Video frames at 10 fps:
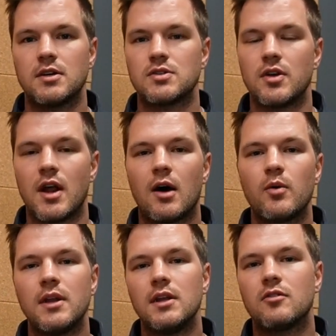So now
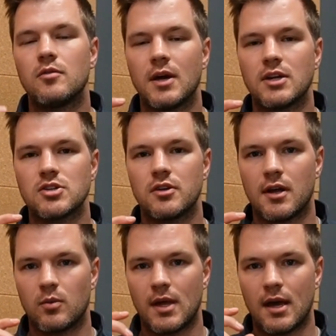we need to make sure
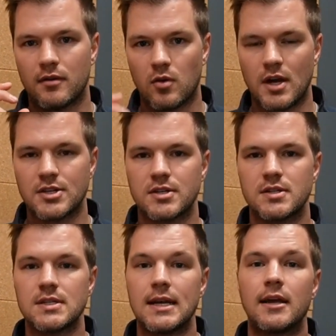that we have
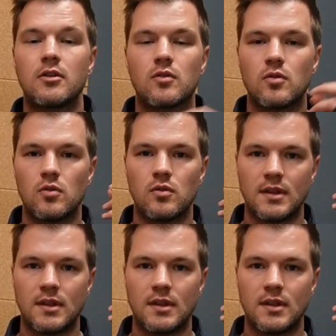questions linked to